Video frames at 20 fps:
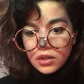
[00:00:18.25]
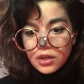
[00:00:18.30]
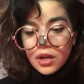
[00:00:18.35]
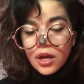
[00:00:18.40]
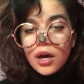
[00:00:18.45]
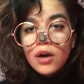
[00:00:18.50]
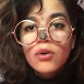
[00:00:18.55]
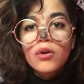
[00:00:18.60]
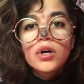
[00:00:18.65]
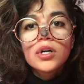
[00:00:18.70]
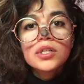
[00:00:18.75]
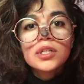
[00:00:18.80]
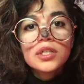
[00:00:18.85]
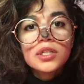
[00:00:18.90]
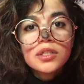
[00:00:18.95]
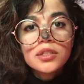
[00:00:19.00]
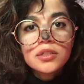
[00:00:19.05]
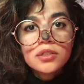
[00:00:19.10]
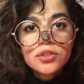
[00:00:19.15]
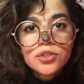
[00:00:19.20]
How
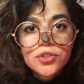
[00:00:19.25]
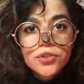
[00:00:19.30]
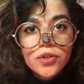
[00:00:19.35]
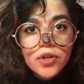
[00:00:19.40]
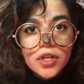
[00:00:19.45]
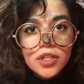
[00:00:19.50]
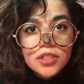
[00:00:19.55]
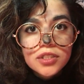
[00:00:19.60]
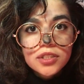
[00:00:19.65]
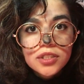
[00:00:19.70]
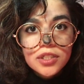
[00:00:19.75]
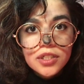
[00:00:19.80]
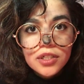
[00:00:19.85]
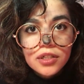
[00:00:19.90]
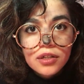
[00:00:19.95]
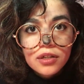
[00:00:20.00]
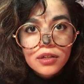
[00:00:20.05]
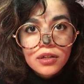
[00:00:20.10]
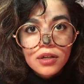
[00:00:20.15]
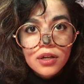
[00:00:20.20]

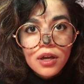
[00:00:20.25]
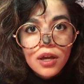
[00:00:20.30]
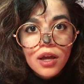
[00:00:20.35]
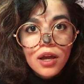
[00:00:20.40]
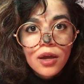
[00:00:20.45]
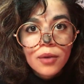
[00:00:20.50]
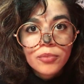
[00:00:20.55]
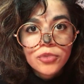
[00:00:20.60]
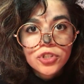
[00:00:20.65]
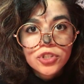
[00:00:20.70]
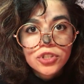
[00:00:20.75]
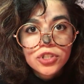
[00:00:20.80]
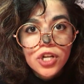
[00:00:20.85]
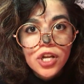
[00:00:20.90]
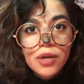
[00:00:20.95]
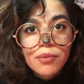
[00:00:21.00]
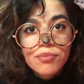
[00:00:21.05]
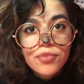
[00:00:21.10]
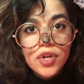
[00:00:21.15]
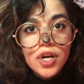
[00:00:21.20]
uninteresting. I'm
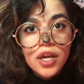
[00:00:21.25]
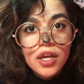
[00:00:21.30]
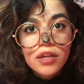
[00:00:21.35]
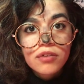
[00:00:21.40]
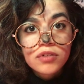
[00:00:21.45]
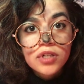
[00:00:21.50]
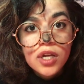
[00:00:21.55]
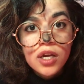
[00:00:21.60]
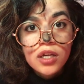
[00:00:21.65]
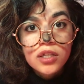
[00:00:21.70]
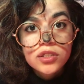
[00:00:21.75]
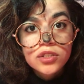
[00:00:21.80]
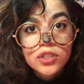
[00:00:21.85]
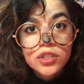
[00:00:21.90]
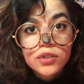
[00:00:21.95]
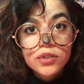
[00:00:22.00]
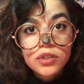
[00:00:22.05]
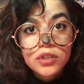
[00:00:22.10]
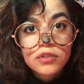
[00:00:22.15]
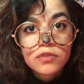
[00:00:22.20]
ashamed that I even asked
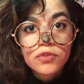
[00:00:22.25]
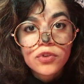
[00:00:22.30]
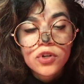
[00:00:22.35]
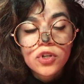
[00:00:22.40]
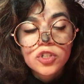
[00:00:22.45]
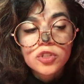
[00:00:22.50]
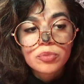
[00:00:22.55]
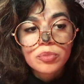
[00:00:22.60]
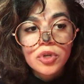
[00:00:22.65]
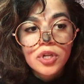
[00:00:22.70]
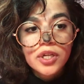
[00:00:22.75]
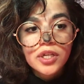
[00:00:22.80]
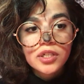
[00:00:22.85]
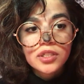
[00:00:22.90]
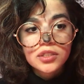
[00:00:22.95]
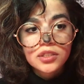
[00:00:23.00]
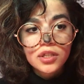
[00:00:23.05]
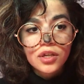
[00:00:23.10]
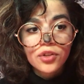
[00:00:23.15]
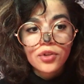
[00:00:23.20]
you in the first
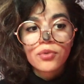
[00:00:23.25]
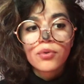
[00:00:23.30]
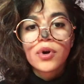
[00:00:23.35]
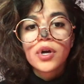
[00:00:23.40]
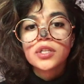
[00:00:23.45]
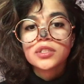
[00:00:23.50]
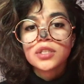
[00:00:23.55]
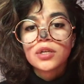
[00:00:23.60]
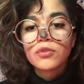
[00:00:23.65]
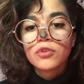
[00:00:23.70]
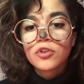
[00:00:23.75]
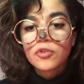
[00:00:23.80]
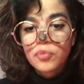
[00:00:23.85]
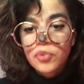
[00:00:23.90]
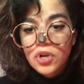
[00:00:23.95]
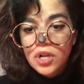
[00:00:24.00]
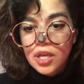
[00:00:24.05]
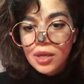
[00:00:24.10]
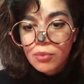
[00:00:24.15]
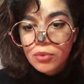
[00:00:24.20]
place, otherwise, I would have
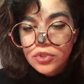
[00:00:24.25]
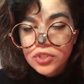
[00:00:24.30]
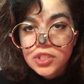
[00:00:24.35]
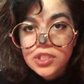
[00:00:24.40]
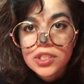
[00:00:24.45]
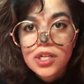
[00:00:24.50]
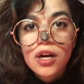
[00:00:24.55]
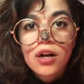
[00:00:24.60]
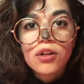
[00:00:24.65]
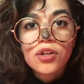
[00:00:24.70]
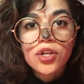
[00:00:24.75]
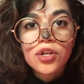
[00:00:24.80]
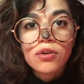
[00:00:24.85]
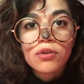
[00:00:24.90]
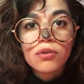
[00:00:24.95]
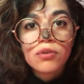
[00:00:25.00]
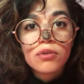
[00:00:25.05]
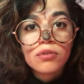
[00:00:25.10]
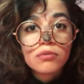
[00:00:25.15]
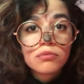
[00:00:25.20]
been able to tell
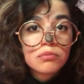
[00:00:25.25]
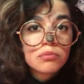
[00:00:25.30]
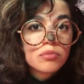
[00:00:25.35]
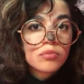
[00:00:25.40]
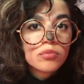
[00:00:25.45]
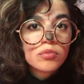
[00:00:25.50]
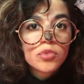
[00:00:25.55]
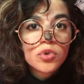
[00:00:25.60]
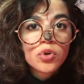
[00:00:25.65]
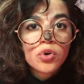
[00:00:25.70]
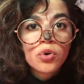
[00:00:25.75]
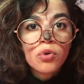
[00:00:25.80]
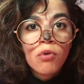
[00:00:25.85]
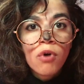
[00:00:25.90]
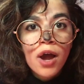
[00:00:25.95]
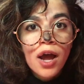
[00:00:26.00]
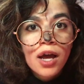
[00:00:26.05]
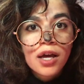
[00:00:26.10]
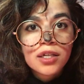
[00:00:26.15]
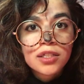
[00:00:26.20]
you who
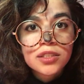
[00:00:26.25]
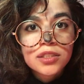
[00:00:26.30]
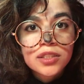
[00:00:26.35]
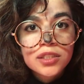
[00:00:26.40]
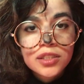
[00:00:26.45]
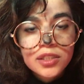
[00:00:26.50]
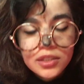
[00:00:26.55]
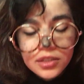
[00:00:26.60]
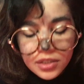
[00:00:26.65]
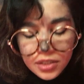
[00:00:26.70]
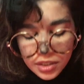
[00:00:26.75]
asked.